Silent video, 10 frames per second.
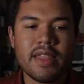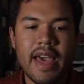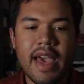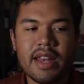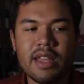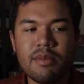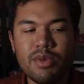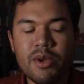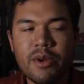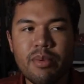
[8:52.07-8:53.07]
that
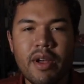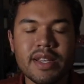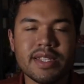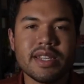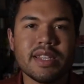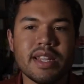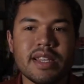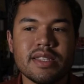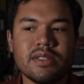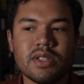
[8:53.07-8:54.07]
computer processing
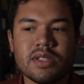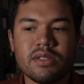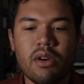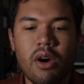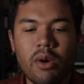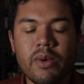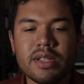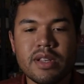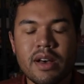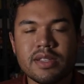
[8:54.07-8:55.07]
is just
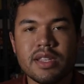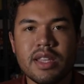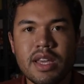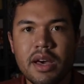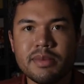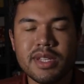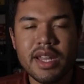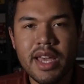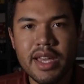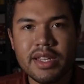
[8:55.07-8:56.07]
always constantly up to
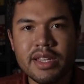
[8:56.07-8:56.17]
date.